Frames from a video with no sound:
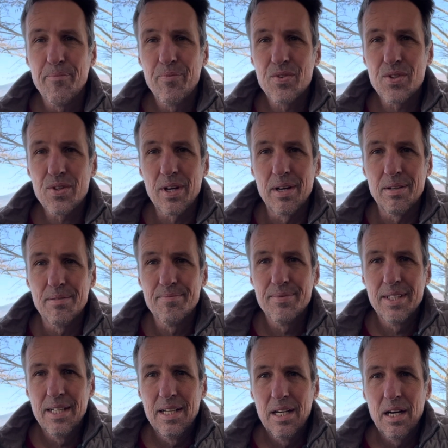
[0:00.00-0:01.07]
So
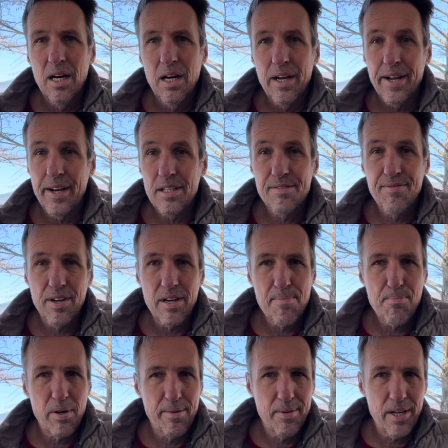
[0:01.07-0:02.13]
it is very
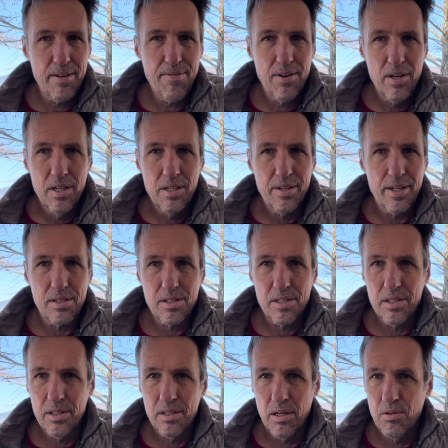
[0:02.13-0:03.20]
primitive. There's
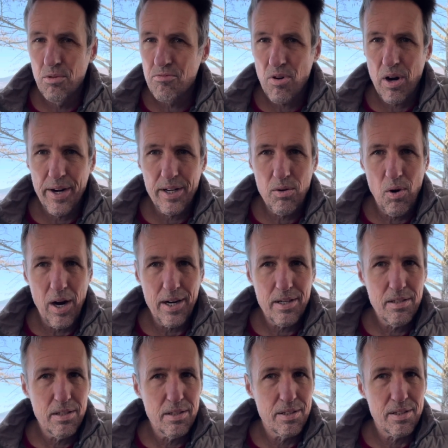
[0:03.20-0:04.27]
no running
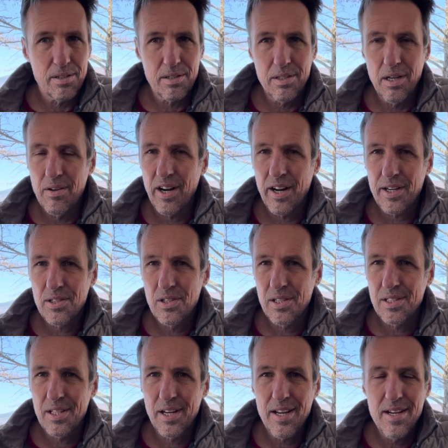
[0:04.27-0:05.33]
water. There's no
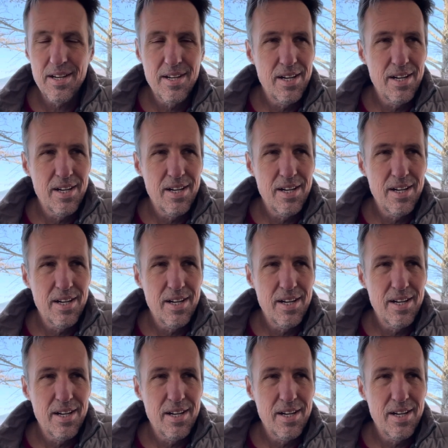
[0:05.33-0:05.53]
electricity.